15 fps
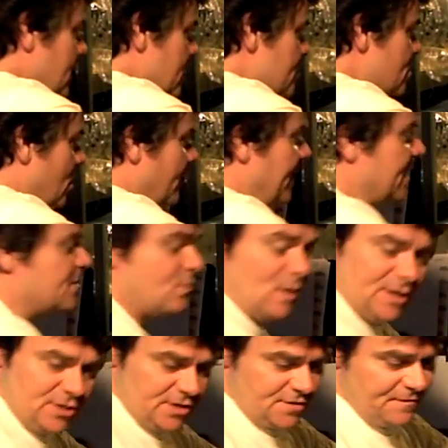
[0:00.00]
So thanks for
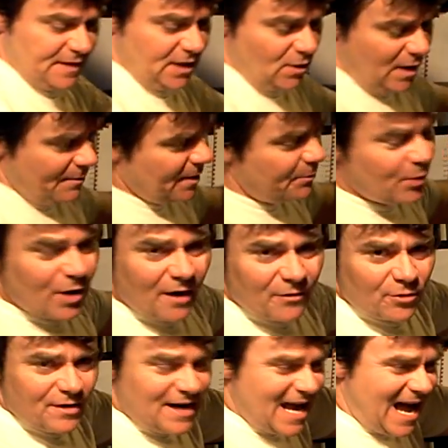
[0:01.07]
watching this video. I'm going to put
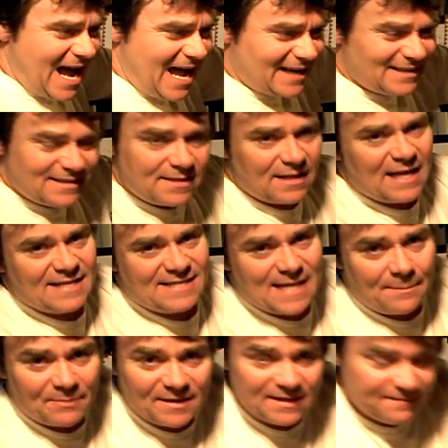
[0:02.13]
other non-Led
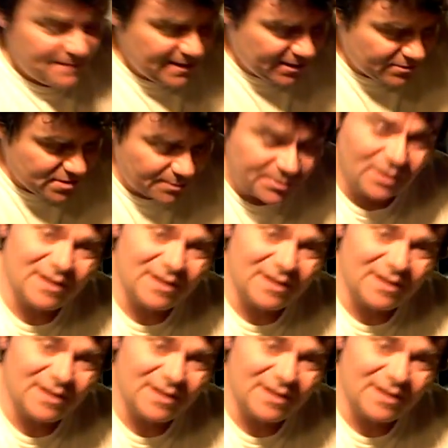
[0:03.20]
Zeppelin-y videos up here,